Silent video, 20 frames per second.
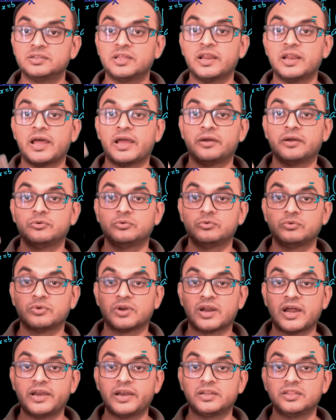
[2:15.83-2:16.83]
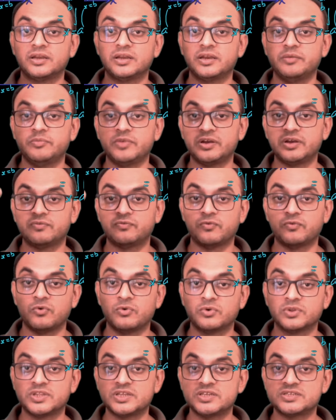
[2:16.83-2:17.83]
then I have to write the limit
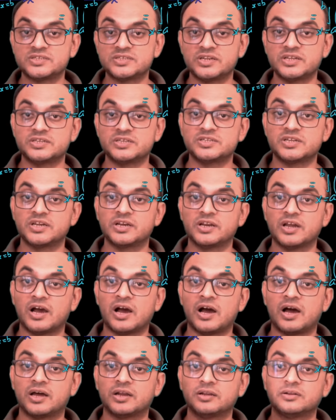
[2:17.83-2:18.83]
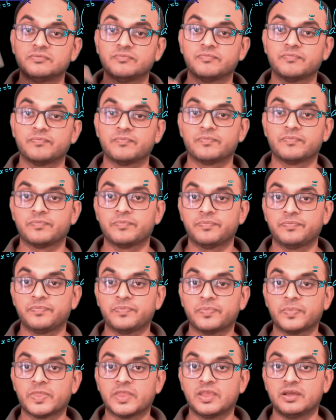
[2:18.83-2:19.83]
for this region R.
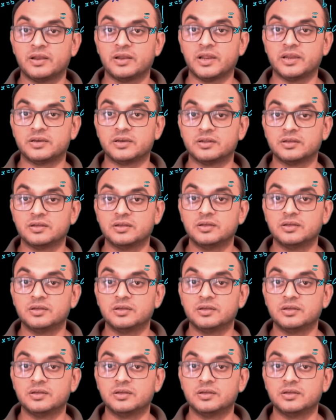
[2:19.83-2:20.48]
Right.